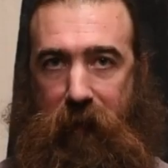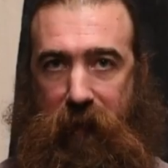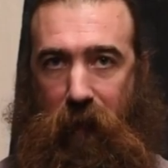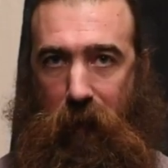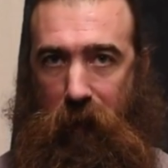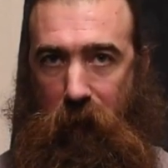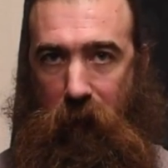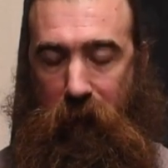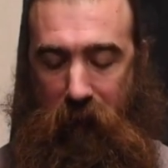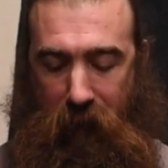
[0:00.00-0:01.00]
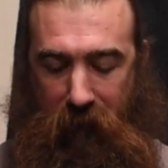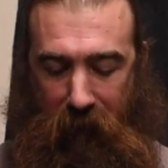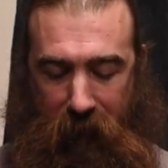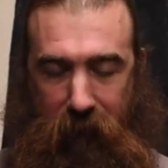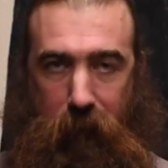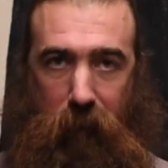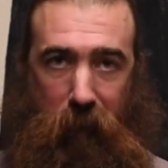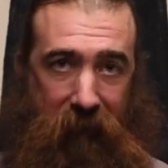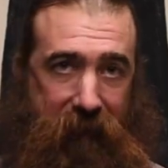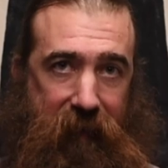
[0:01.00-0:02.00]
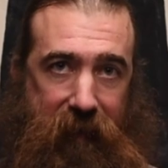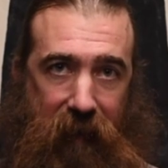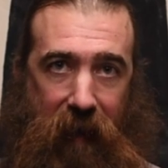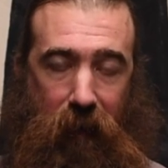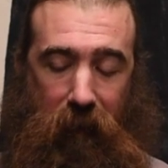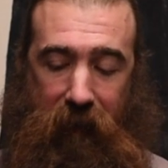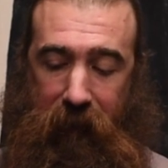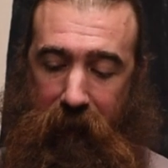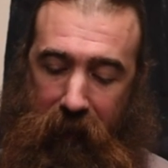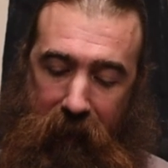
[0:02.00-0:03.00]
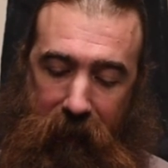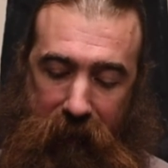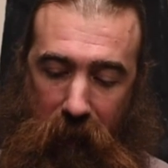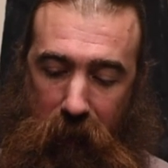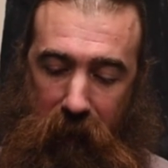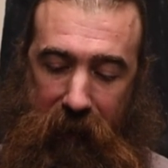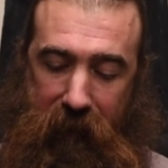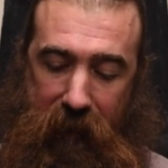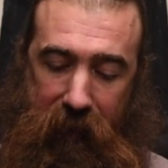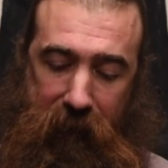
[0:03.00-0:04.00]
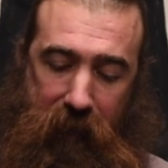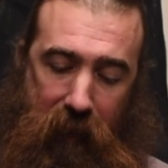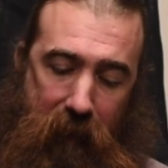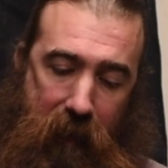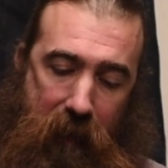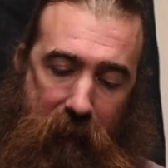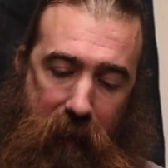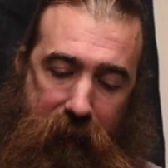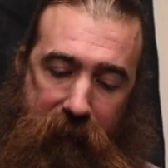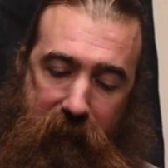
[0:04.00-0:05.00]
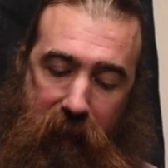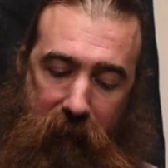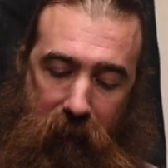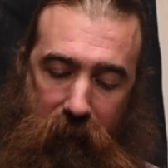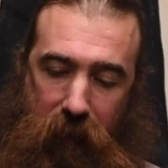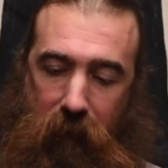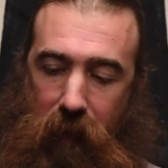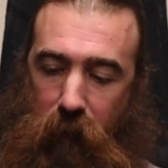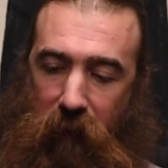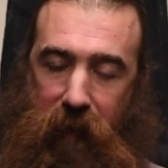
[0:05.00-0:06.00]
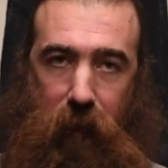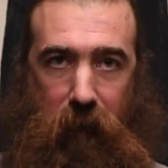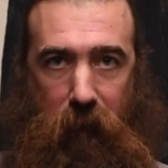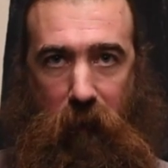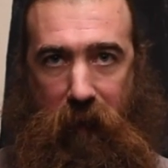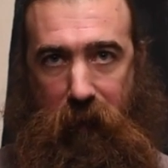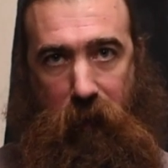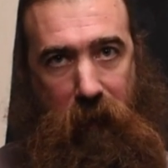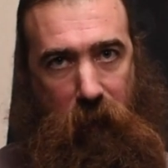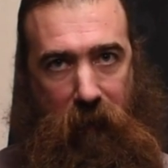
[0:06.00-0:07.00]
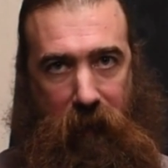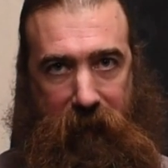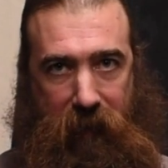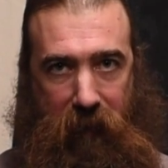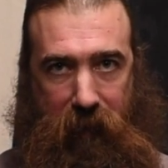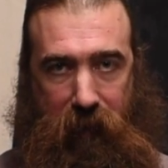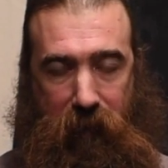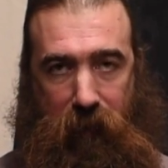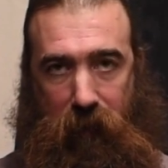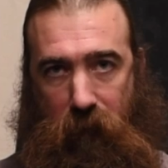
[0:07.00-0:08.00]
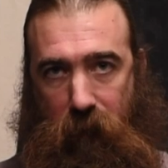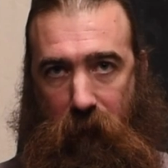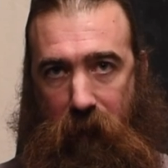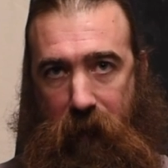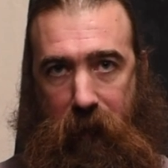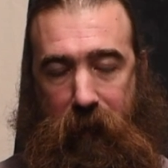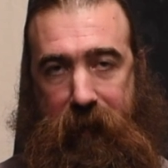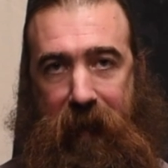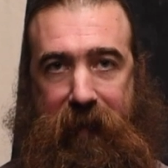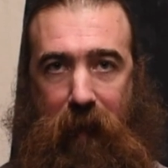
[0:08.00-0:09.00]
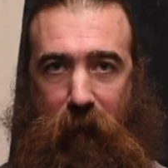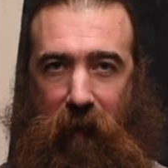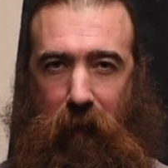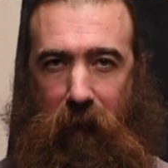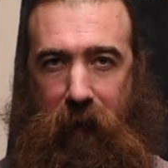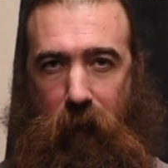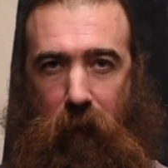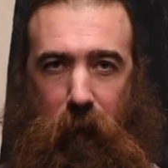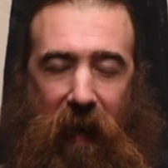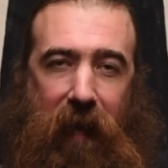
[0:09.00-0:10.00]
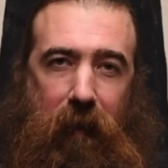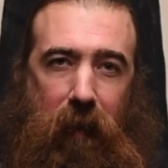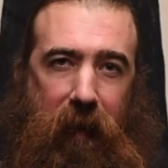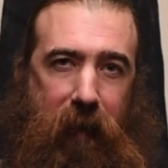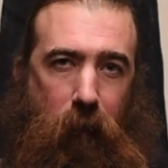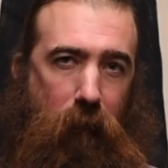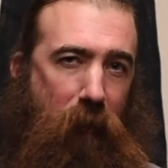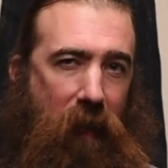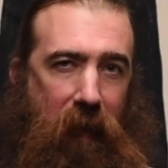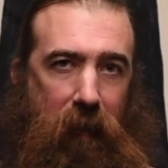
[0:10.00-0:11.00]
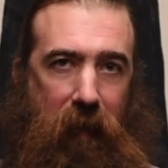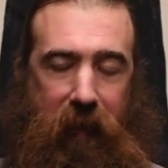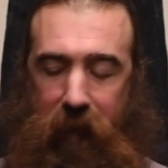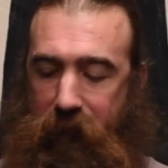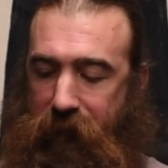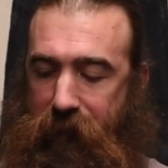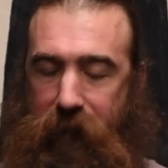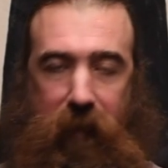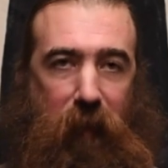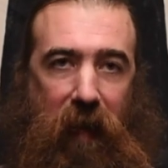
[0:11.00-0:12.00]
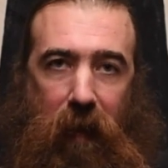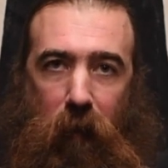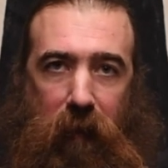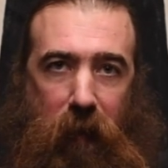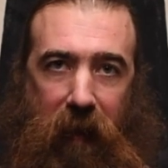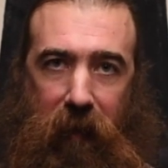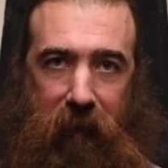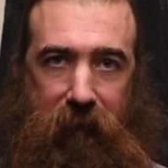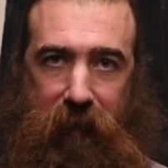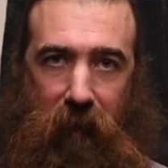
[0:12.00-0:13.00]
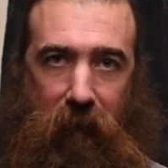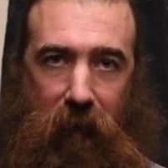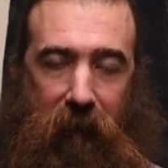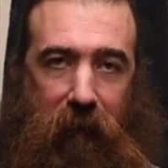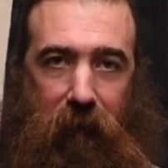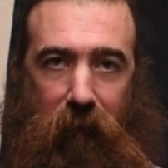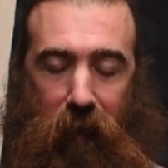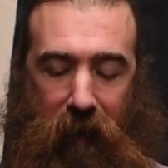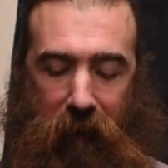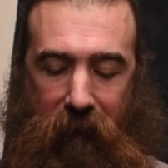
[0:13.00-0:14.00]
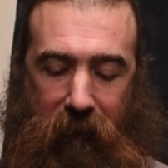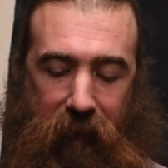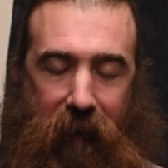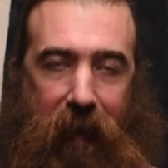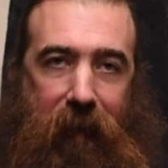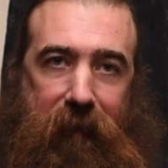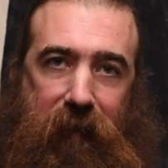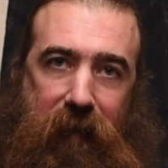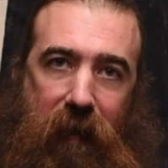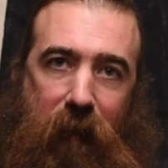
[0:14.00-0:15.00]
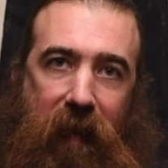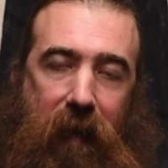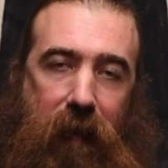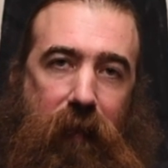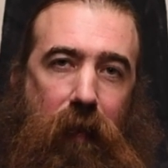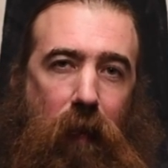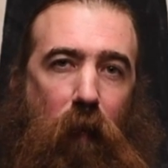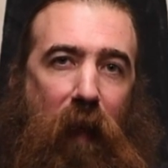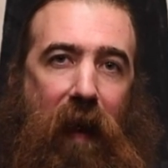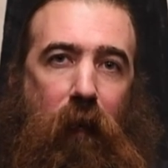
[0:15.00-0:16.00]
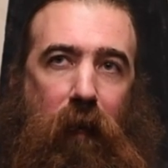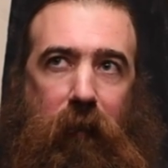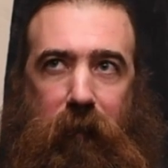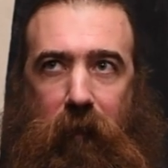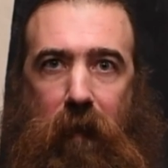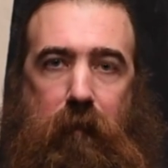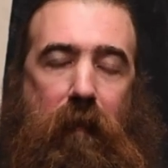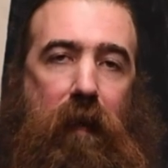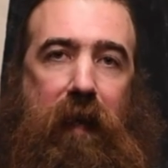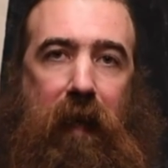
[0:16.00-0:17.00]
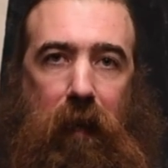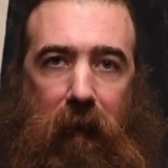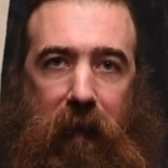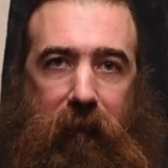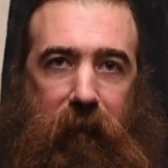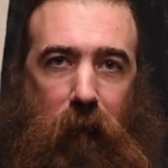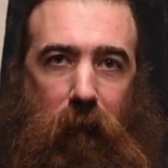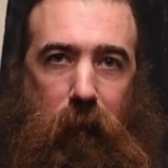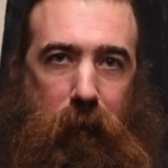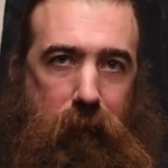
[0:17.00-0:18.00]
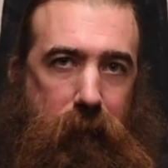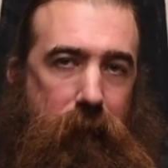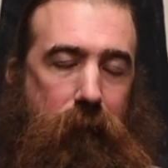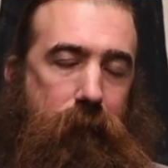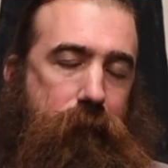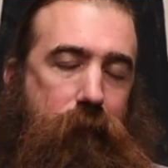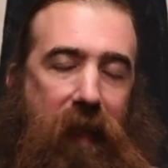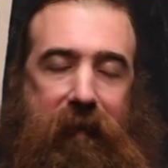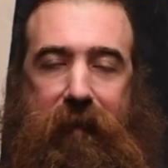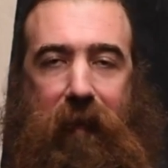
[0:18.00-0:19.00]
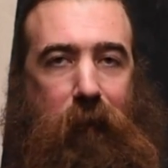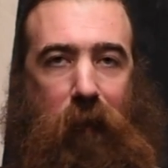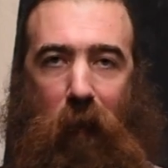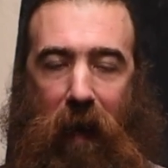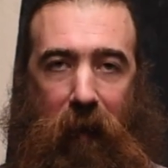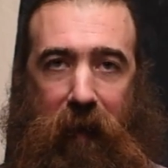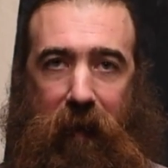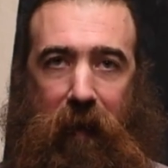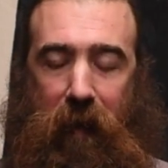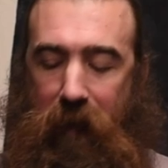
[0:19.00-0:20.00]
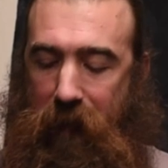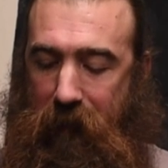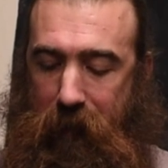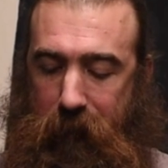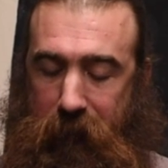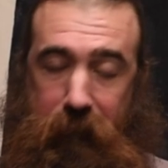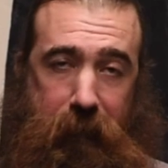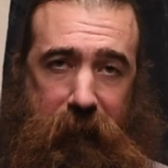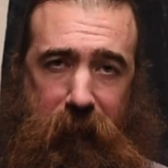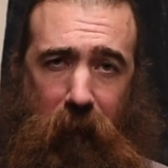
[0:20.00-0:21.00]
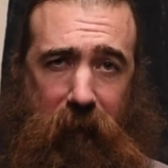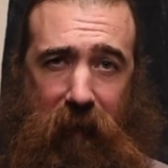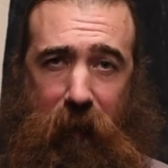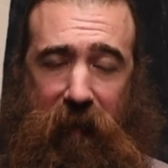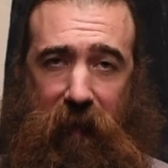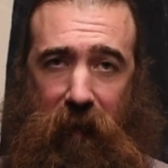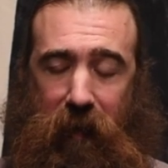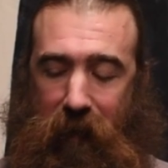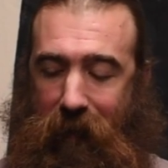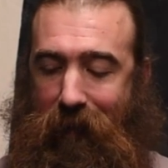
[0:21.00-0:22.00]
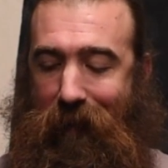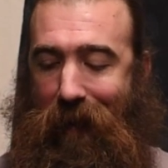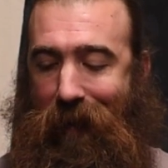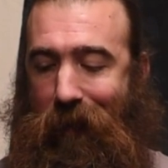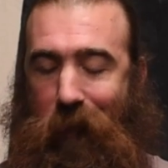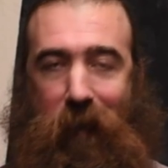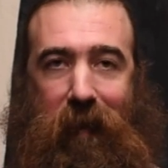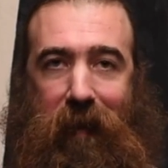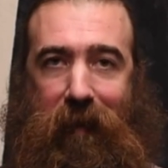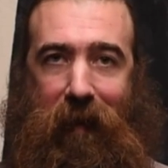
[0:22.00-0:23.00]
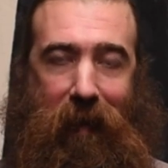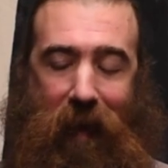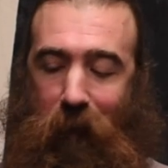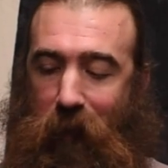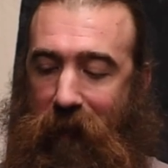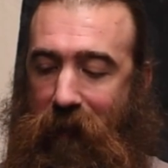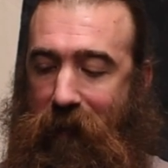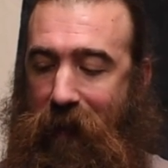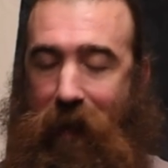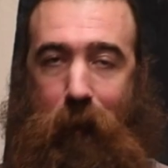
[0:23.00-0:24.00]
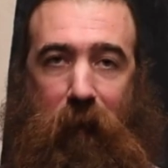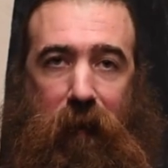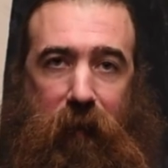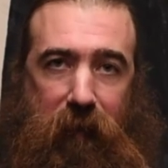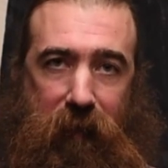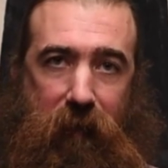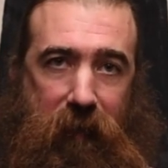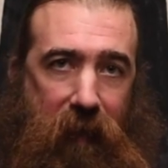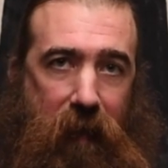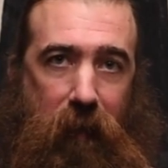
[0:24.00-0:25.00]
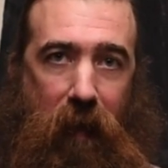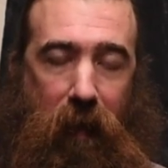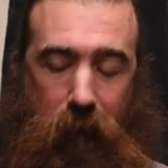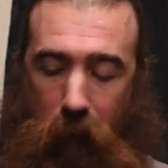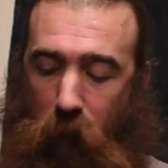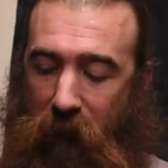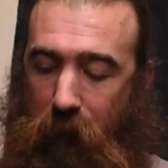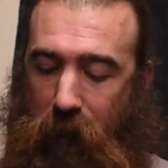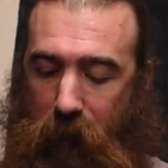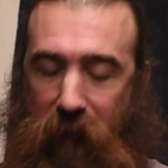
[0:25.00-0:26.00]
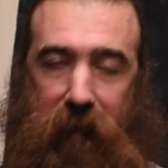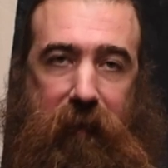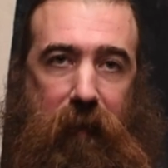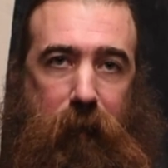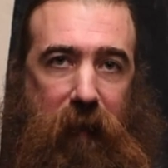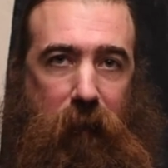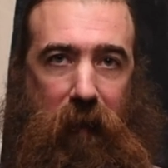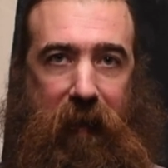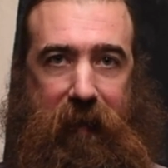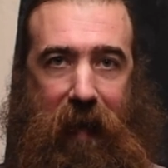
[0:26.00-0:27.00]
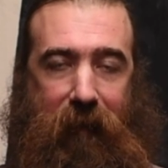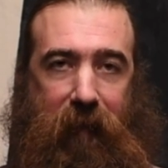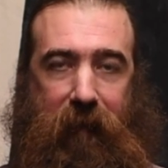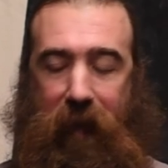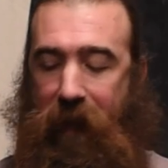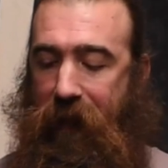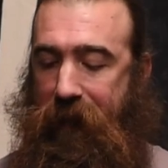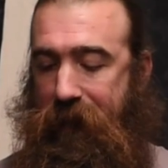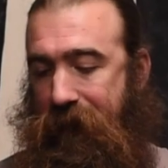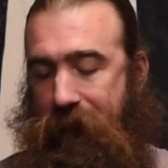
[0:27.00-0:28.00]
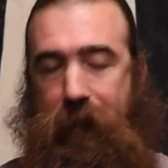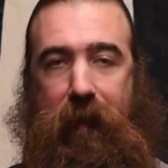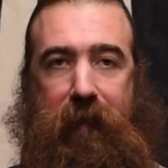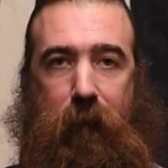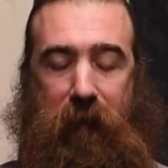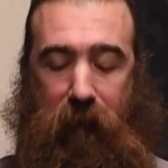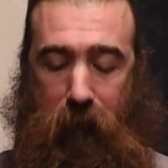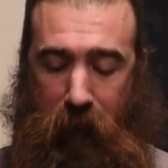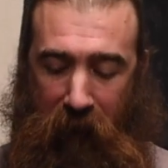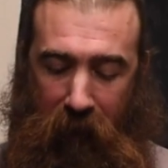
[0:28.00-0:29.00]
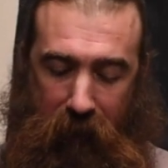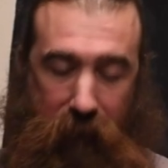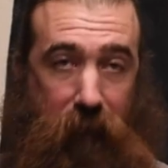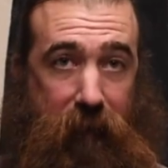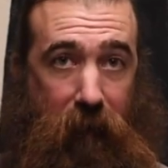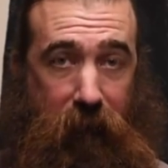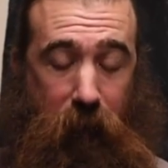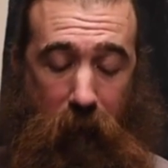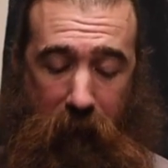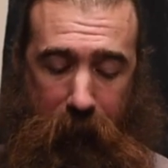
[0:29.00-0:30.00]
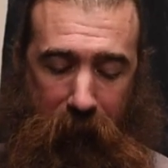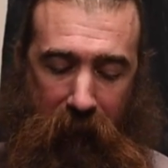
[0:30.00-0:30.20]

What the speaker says: and install a new one rather than having to replace the entire light. So nice things. This does also come with the red wire. The red wire gets connected to a daytime running light or a pilot light or a parking light, if depending on what the regulations are in your area. And that's just going to be kind of a low power front marking light for places that require it. As far as I'm concerned, you don't really need that. I don't really need that. I'm good with just a standard low beam, but some people like to have it, and that's up to you. So it's there if you want it.